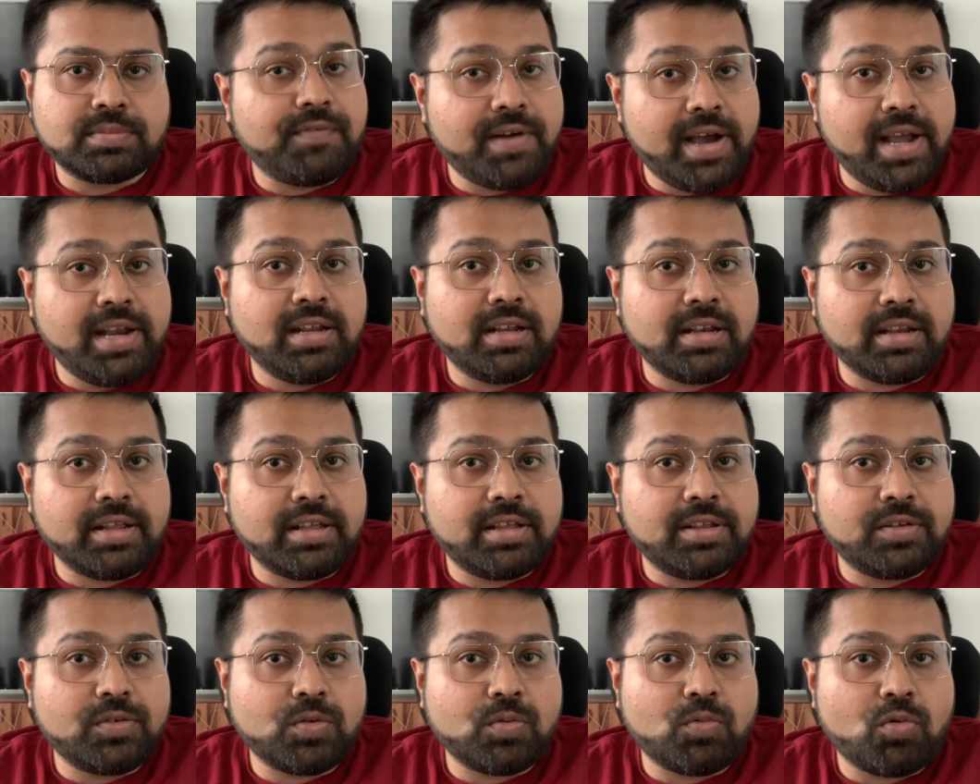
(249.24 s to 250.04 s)
Finally,
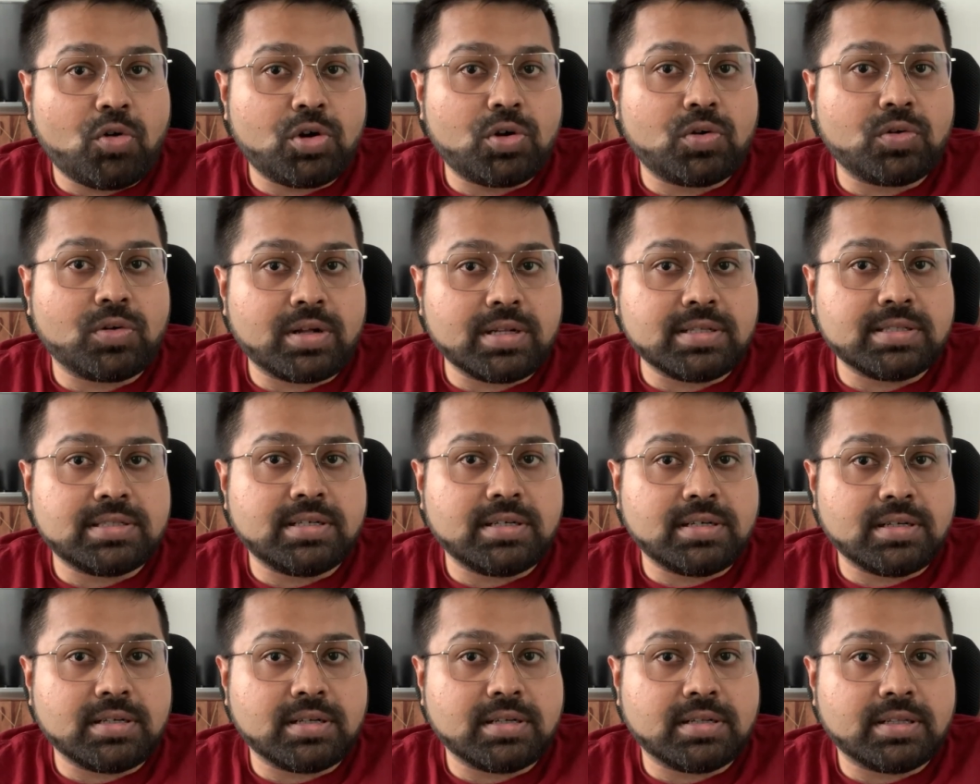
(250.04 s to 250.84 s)
you'll want to
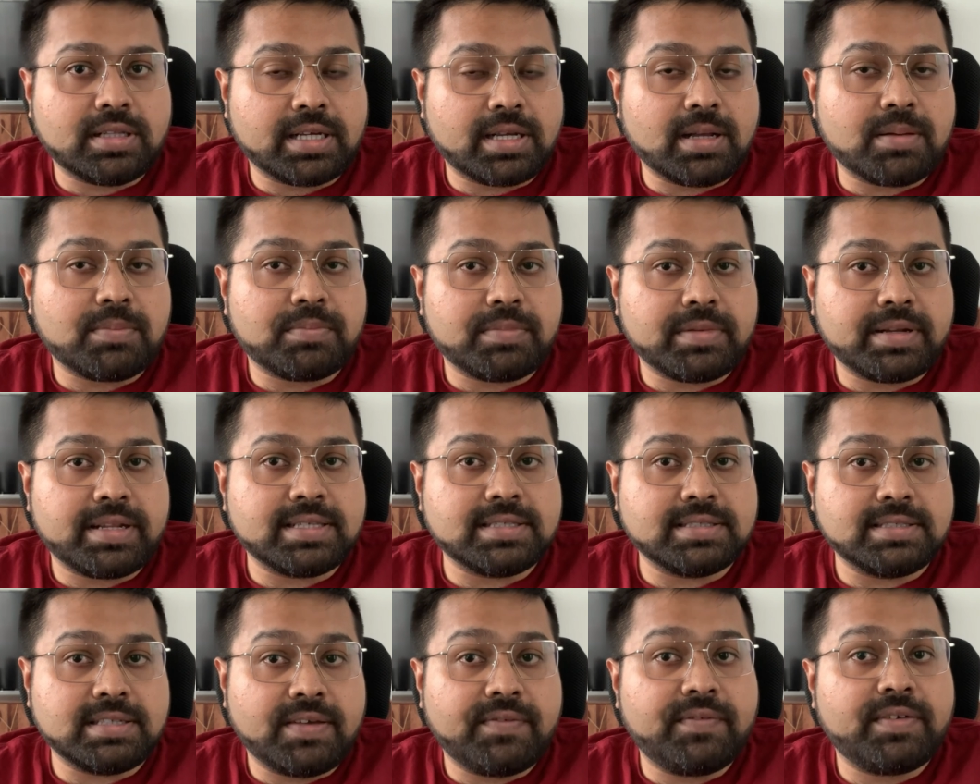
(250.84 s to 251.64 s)
consider the company's
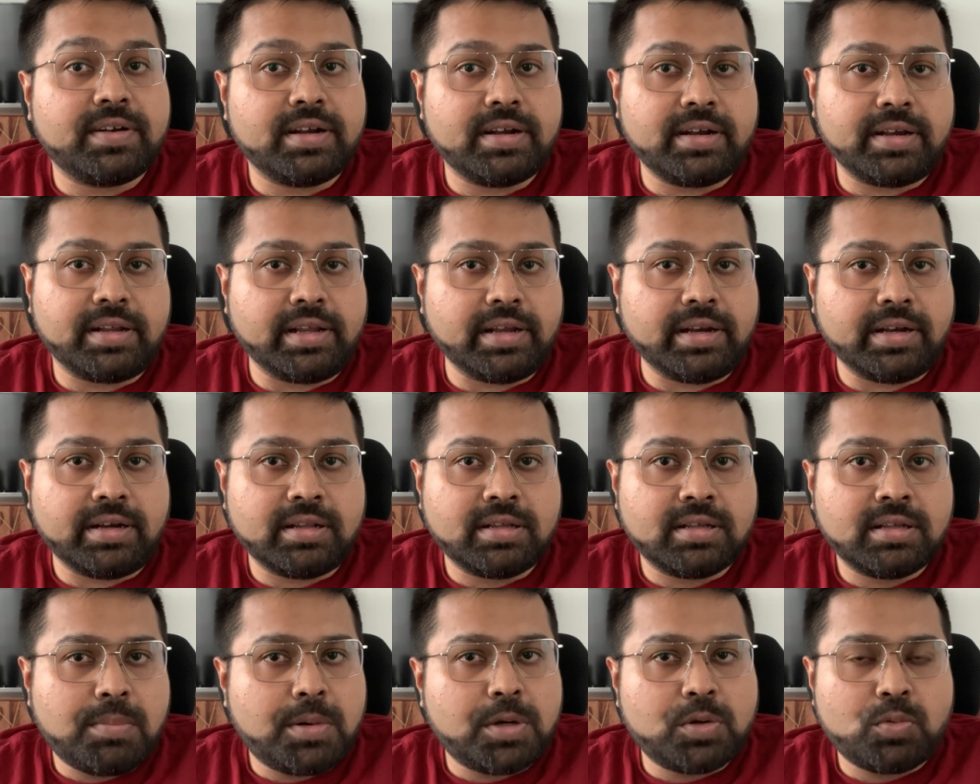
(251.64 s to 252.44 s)
dividend
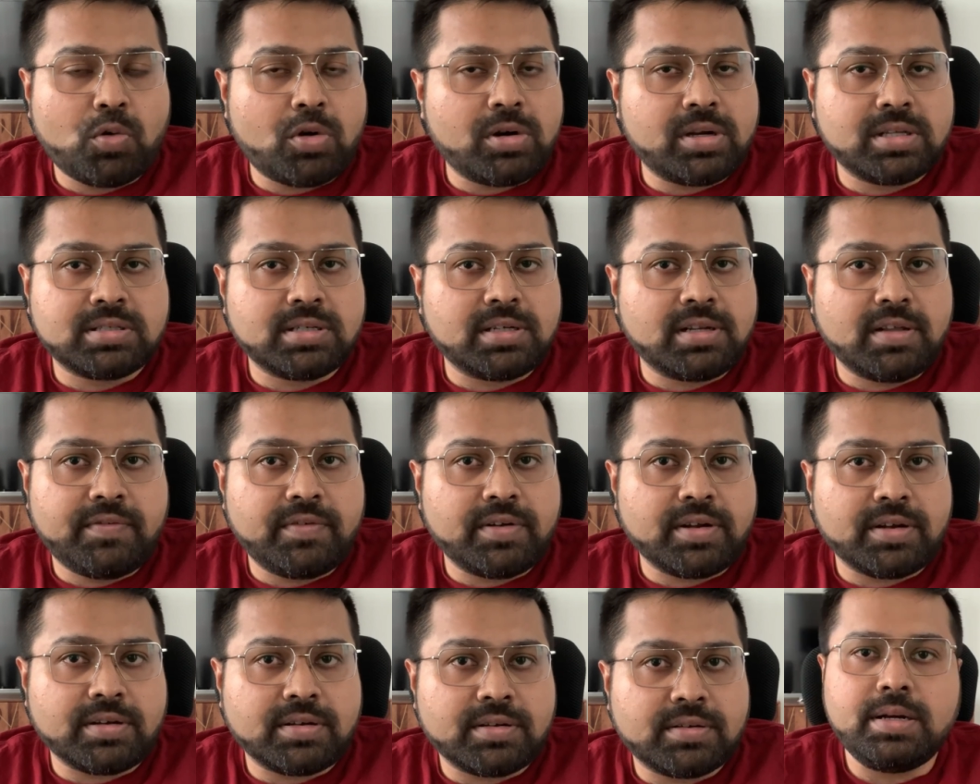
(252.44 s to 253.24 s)
yield. But what is a
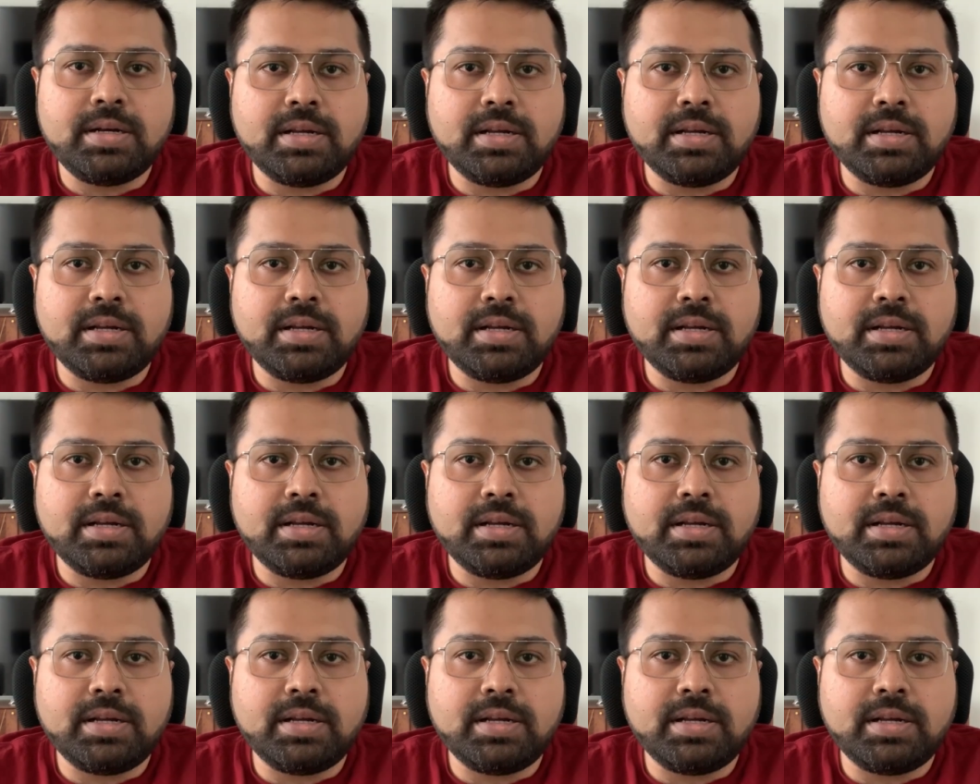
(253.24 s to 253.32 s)
dividend?